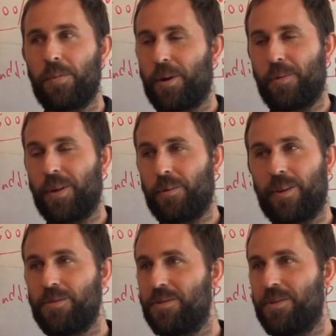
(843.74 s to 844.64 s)
about what anyone
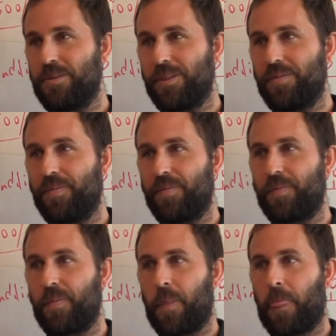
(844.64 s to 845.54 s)
else is doing.
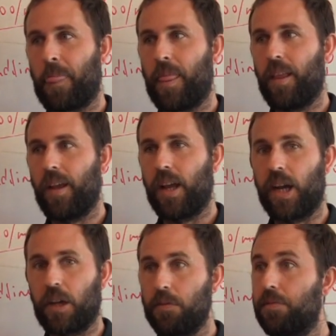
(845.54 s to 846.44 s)
And
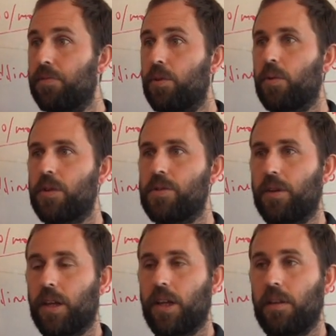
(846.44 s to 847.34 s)
I can focus
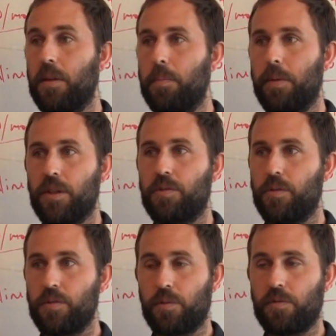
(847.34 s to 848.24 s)
on getting the best
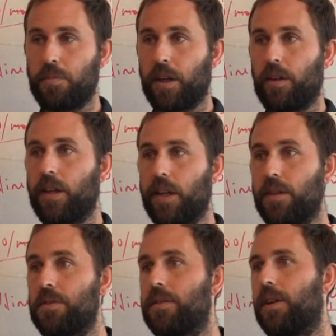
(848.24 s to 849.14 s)
results for my
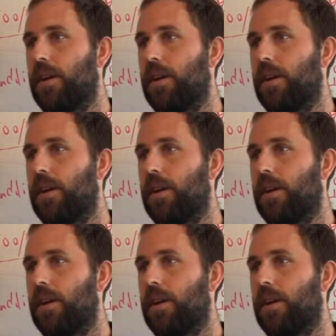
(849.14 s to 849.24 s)
clients.